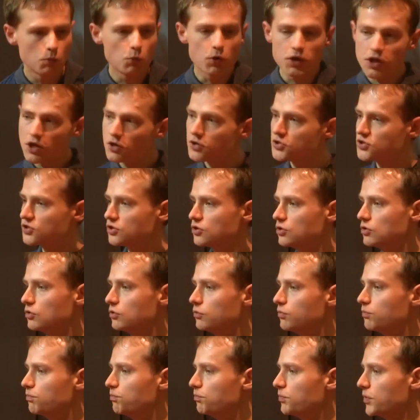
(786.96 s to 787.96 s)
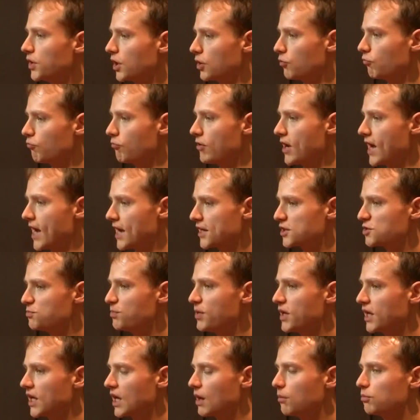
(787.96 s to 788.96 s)
we're used to React
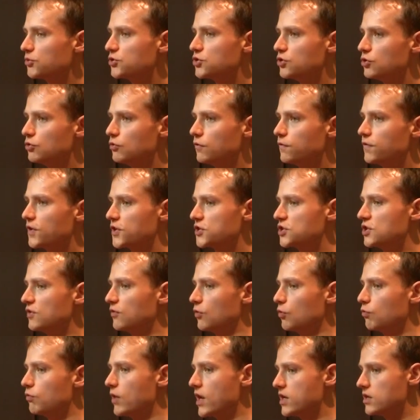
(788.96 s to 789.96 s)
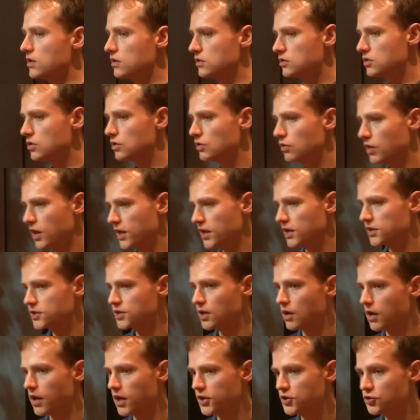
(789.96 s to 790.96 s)
being able to, first of all, render to an
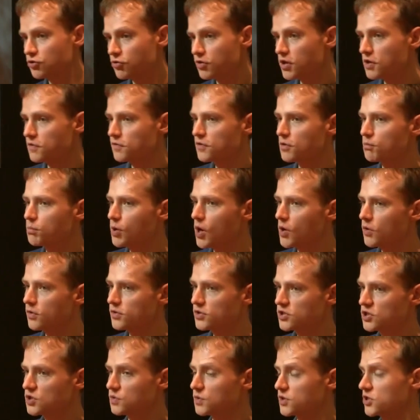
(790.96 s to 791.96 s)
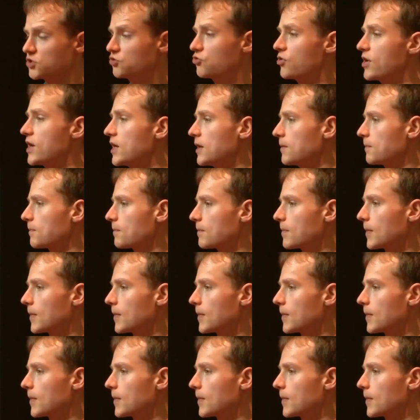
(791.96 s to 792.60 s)
entire tree of components to a string,